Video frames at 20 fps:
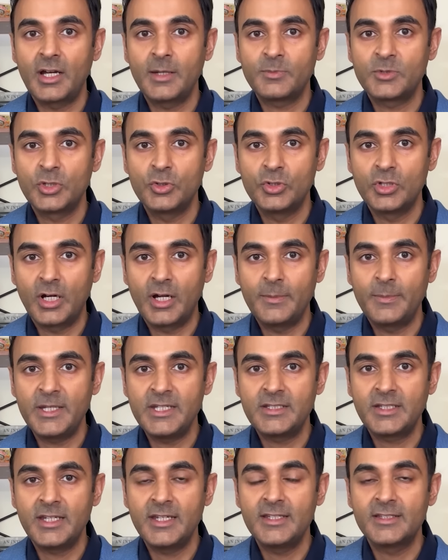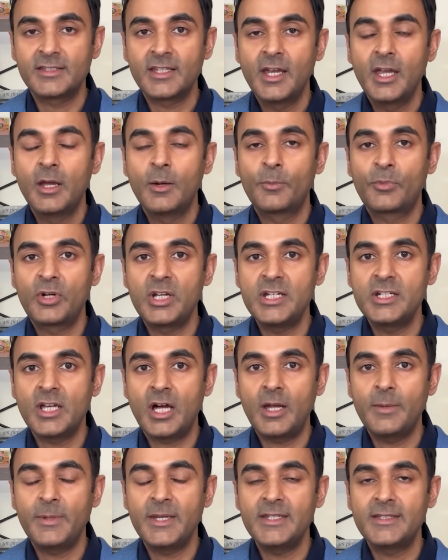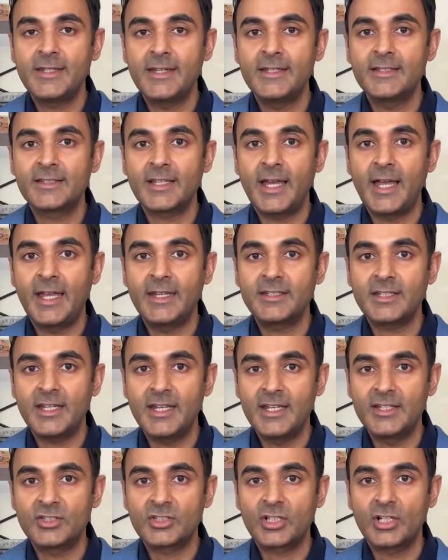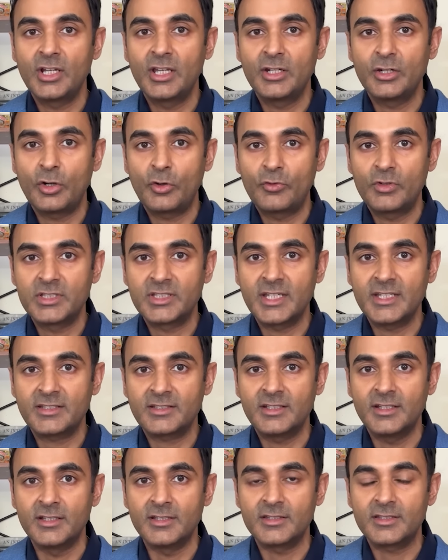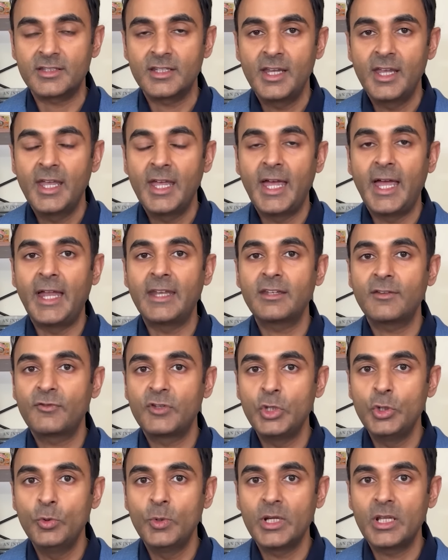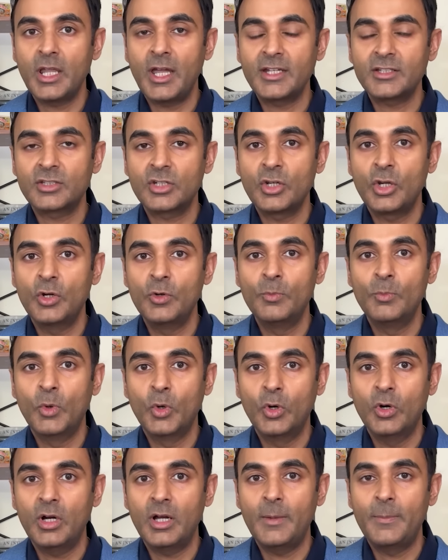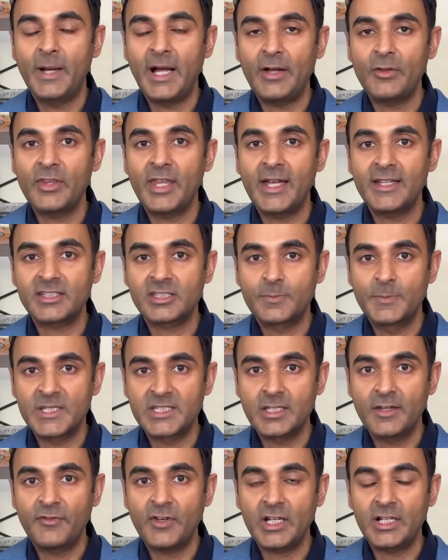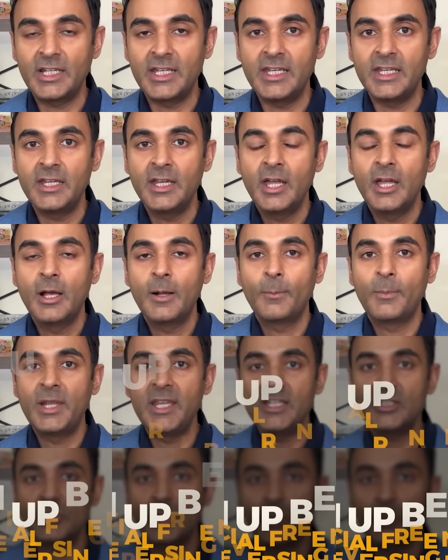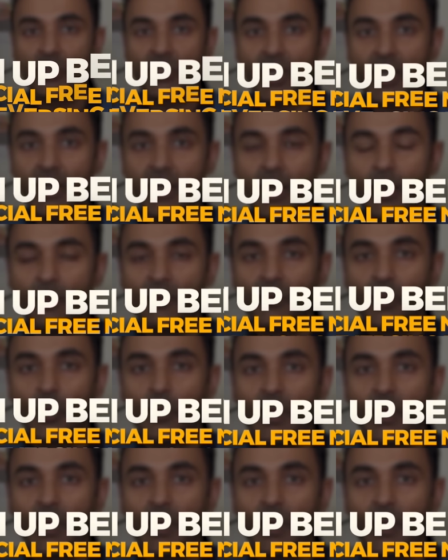type 2 diabetes, prediabetes, and insulin resistance. And if you would like to know more about that specifically, please do sign up